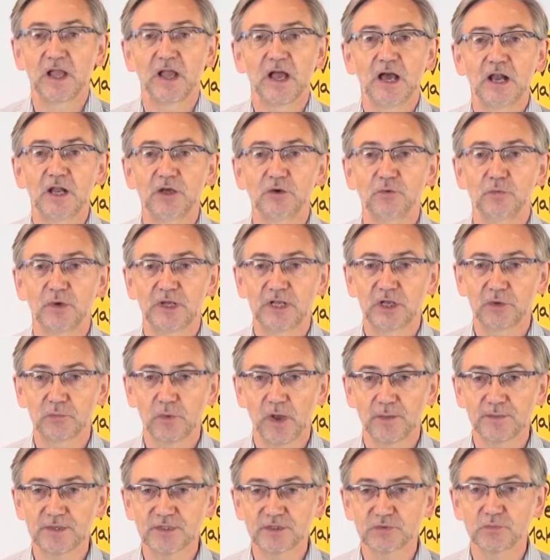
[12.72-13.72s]
Hello Wicked
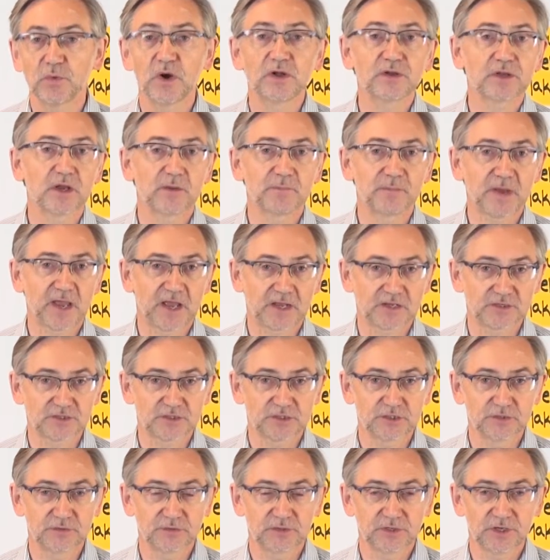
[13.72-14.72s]
Webbers, welcome back
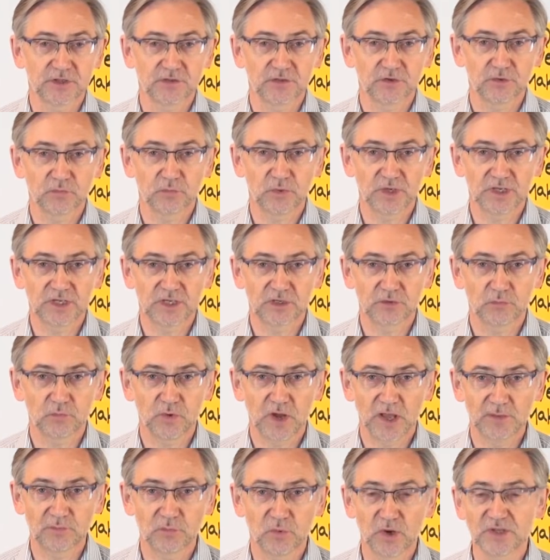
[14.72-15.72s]
to another Wicked
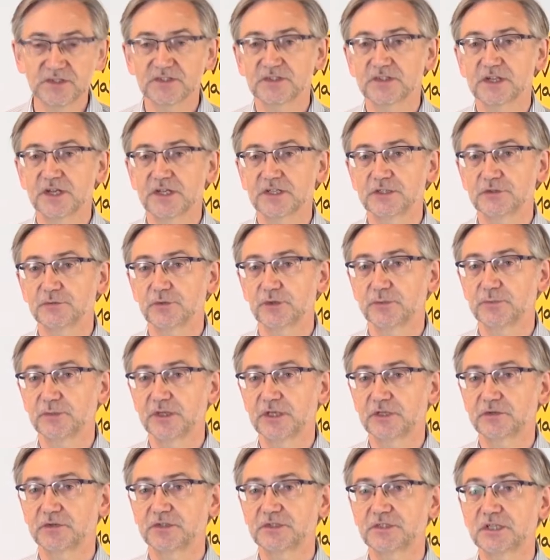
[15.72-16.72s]
Web Wednesdays with me,
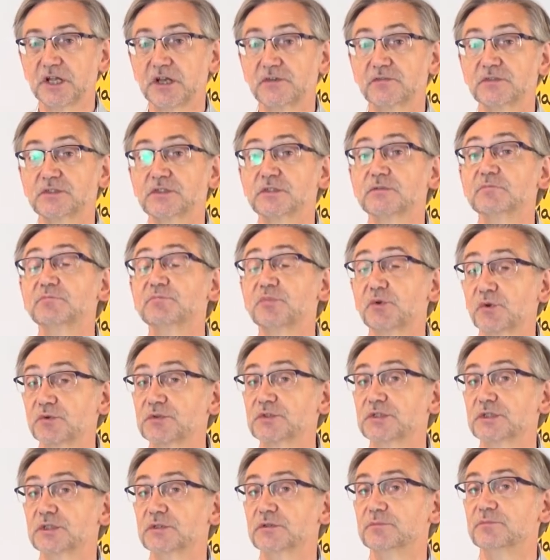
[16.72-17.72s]
Chris Davidson, brought
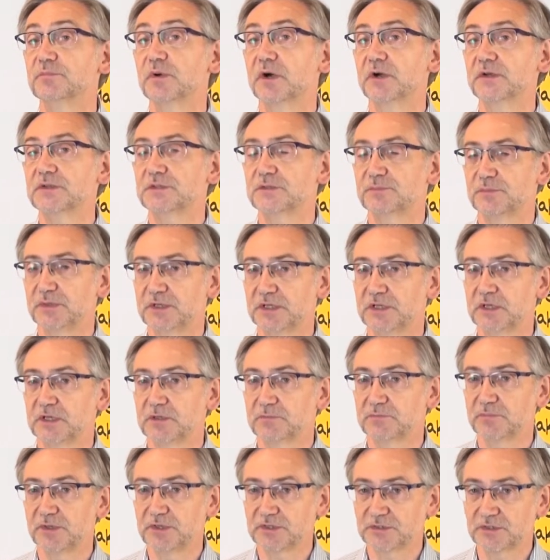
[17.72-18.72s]
to you by Speaker
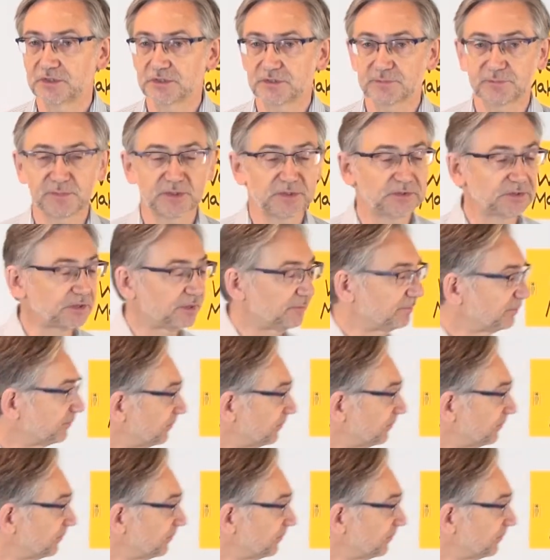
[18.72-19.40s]
Business Builder.